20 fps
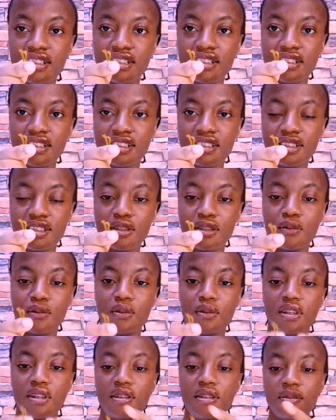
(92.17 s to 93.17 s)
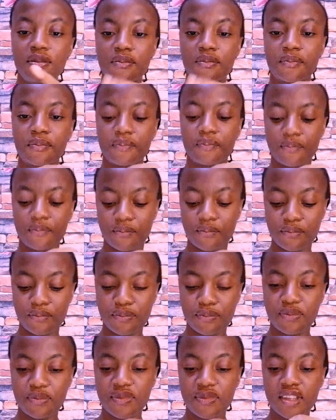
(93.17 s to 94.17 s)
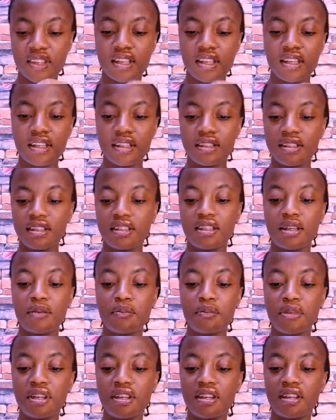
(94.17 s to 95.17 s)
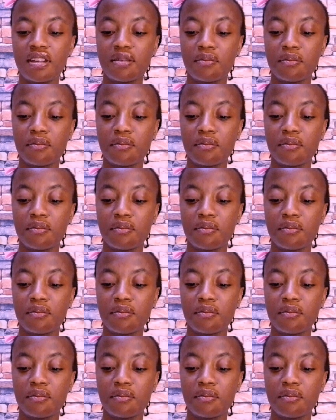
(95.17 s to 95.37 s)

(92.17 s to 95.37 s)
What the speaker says: this way. Then I make